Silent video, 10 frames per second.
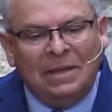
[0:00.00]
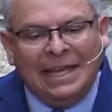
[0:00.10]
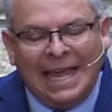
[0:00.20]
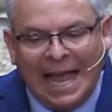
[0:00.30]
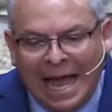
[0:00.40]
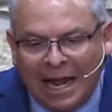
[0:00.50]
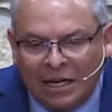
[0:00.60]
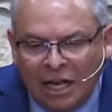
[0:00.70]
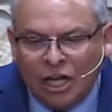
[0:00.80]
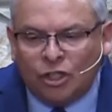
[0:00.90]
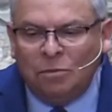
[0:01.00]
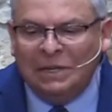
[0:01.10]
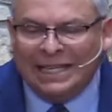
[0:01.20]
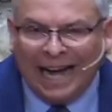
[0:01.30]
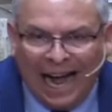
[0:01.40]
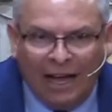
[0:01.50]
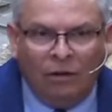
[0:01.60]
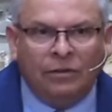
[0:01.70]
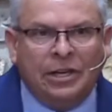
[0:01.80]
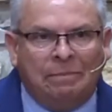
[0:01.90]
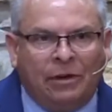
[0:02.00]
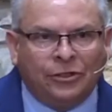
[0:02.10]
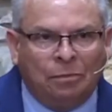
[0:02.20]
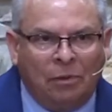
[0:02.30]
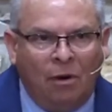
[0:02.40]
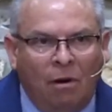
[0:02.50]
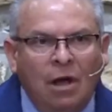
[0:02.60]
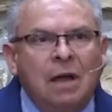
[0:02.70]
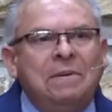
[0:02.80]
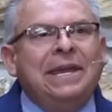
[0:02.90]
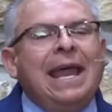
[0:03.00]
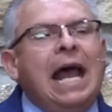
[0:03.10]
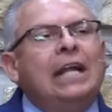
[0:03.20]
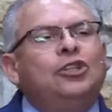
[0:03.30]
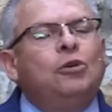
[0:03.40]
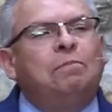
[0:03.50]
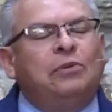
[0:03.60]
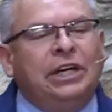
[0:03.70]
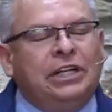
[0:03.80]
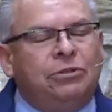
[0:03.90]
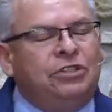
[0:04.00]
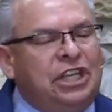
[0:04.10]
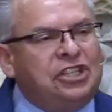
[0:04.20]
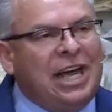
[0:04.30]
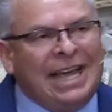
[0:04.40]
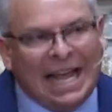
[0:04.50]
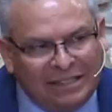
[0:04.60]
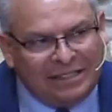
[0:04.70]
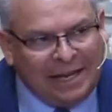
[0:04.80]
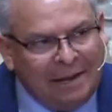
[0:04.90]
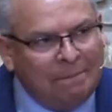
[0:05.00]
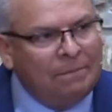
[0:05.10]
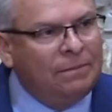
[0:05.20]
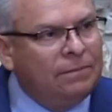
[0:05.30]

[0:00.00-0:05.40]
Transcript: began to beguile the apostle Paul, began to pre- to teach against him.